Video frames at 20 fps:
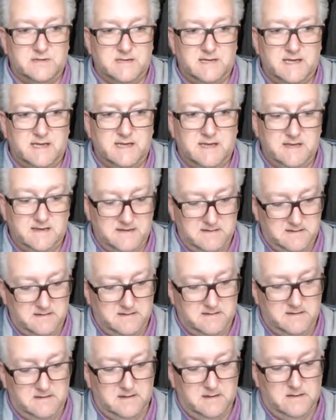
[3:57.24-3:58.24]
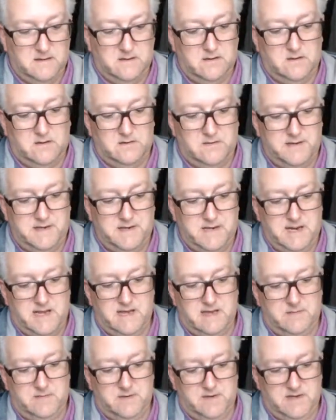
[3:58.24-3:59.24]
here on the
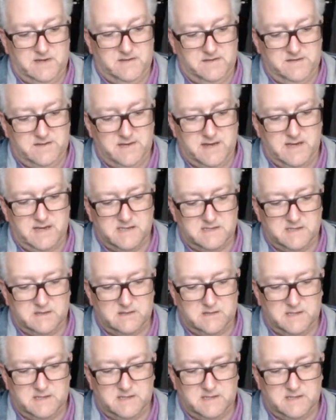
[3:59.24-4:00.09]
neck, but I think it's only a